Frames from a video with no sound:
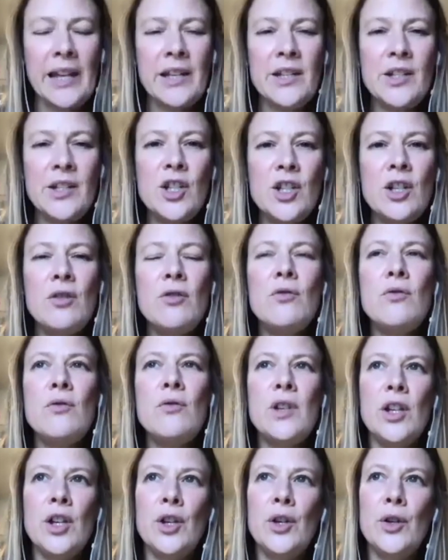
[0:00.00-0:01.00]
do
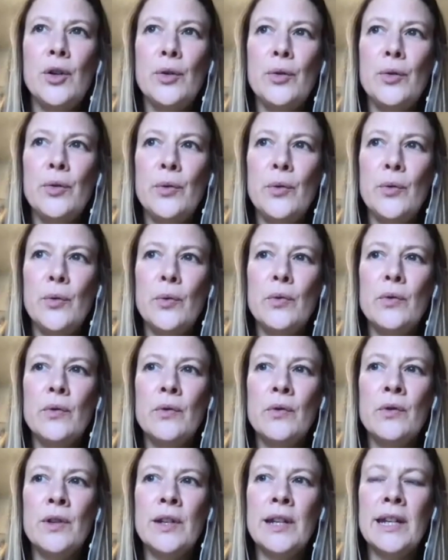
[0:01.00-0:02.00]
you
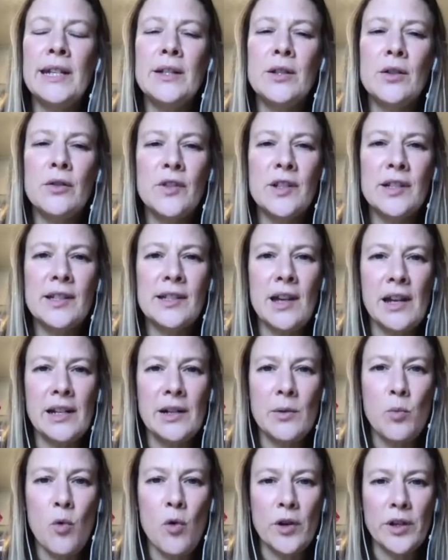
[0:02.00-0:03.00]
need to have decided
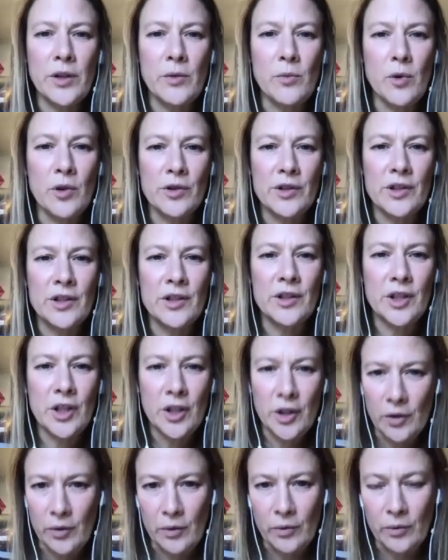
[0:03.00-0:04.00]
what you want to
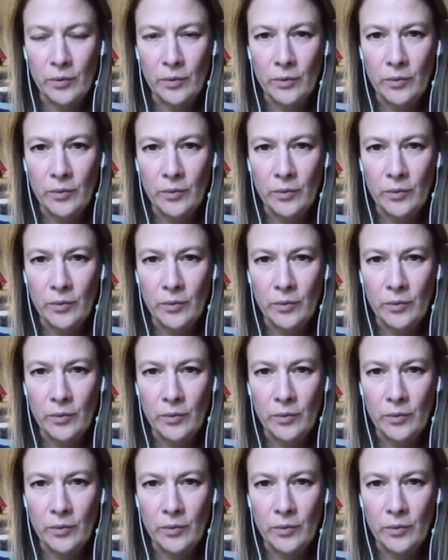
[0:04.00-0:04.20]
do